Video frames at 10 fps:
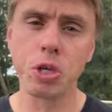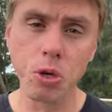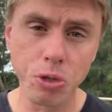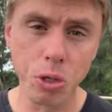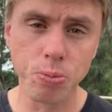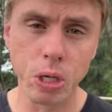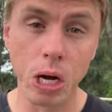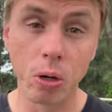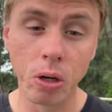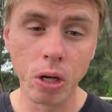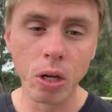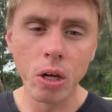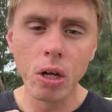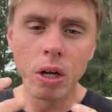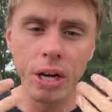YouTube channel.
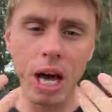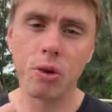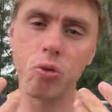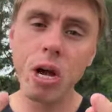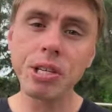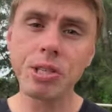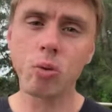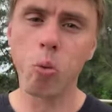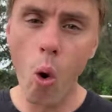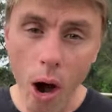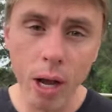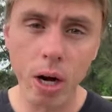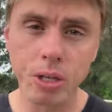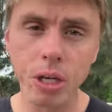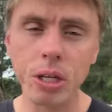Now, the reason why I
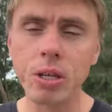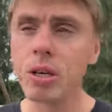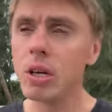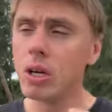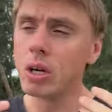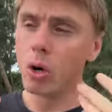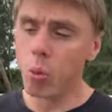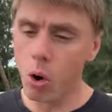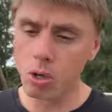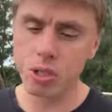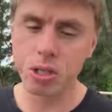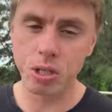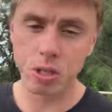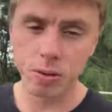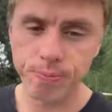did was